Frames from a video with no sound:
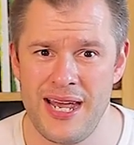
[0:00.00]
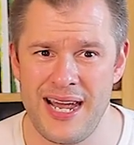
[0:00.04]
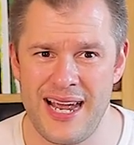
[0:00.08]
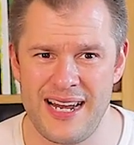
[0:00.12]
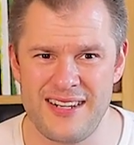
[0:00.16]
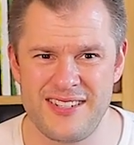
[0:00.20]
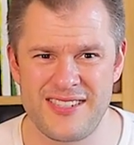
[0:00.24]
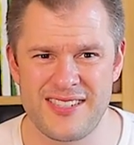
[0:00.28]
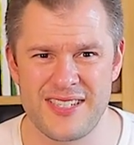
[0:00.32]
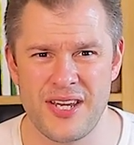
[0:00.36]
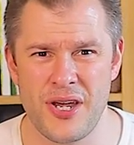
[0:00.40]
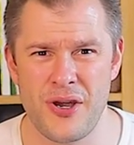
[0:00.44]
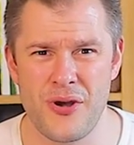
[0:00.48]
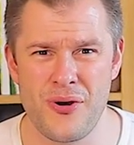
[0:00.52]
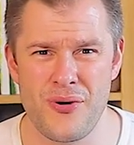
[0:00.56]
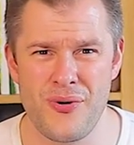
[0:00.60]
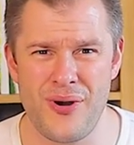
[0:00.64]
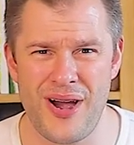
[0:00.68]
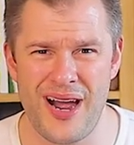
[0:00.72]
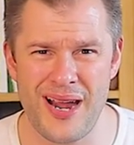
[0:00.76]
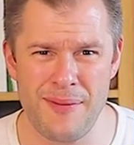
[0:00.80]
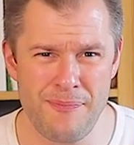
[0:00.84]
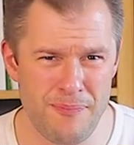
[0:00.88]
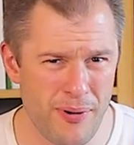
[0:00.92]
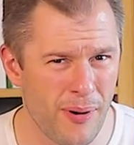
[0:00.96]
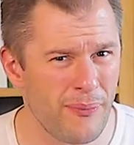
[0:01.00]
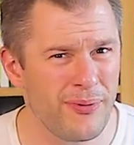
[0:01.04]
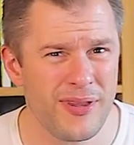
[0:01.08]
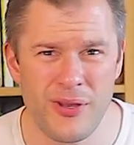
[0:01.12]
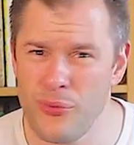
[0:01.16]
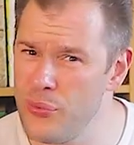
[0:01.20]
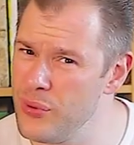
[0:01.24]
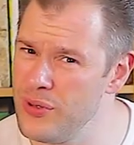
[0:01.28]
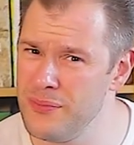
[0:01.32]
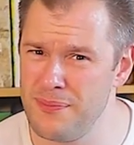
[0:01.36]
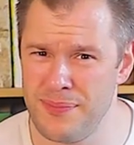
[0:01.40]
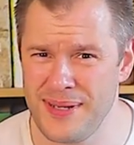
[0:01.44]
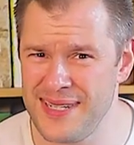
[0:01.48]
and so I probably
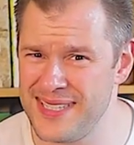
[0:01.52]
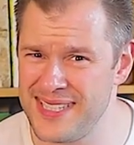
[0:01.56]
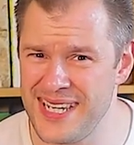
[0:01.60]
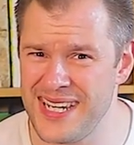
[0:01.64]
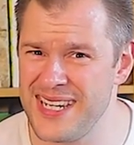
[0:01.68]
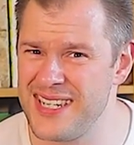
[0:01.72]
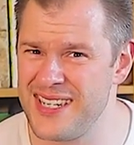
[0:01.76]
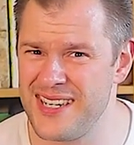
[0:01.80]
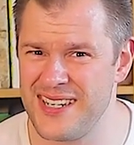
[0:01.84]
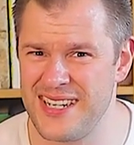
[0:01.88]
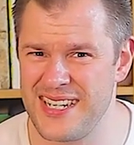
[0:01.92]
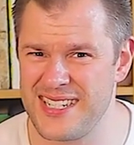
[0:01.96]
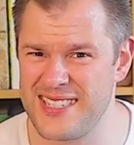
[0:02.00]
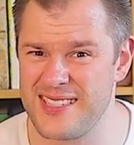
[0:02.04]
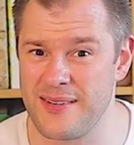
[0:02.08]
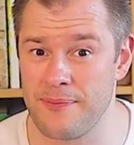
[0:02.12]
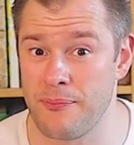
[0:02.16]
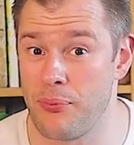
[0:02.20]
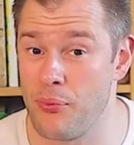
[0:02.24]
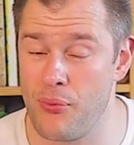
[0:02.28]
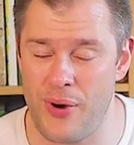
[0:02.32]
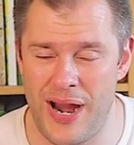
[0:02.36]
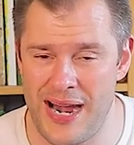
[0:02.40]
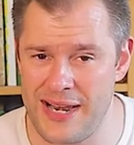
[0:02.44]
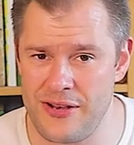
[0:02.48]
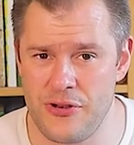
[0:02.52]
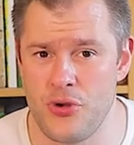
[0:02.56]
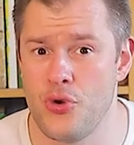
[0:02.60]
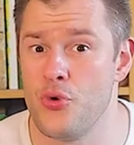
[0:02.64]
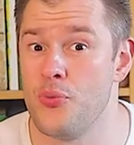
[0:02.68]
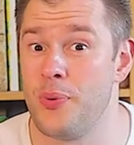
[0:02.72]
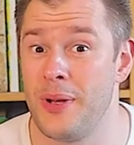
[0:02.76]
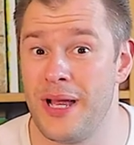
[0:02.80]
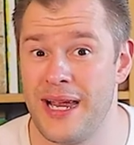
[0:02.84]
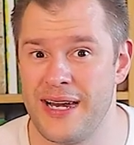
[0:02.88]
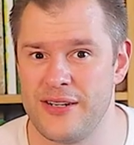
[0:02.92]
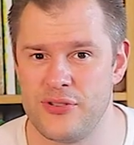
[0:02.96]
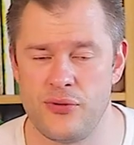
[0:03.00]
wouldn't be teaching this to brand new
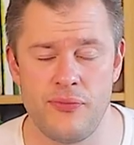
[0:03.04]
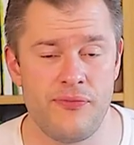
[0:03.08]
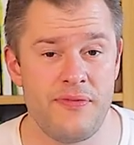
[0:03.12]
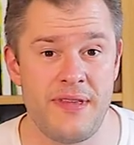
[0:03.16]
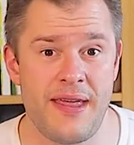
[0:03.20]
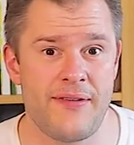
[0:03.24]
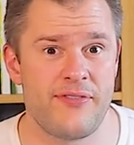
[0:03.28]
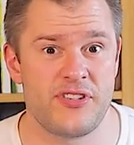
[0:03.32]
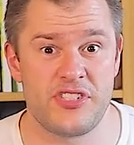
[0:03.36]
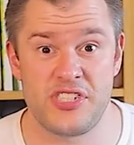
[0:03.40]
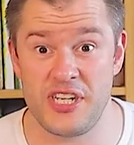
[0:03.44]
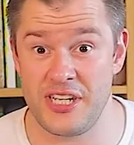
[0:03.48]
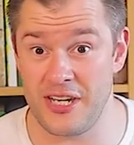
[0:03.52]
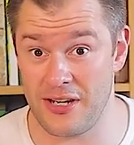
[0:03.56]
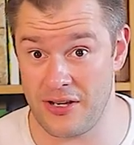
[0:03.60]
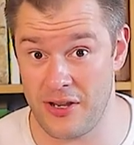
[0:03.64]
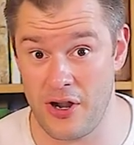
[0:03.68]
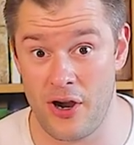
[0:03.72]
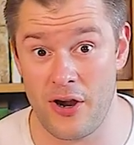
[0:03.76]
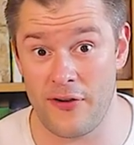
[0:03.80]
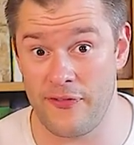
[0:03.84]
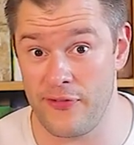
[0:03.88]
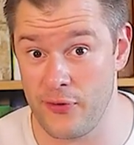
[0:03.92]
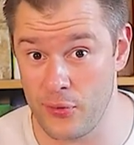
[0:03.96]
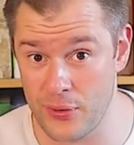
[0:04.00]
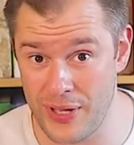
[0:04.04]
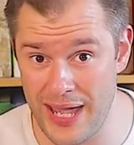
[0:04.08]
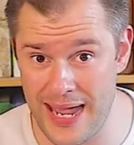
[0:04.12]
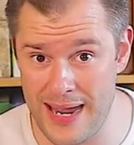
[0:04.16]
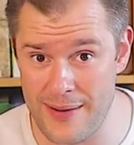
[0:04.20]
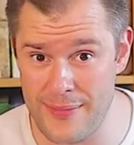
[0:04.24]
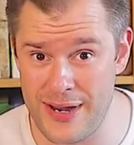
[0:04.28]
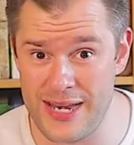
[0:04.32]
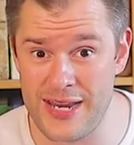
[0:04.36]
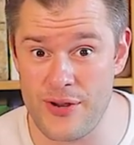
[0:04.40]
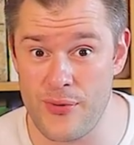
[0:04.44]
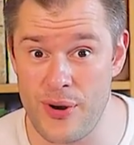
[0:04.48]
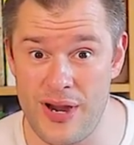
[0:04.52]
players who've never seen a Garfield
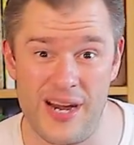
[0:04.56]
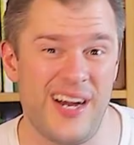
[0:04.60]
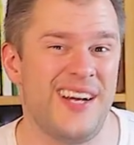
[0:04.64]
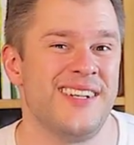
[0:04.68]
game anyway.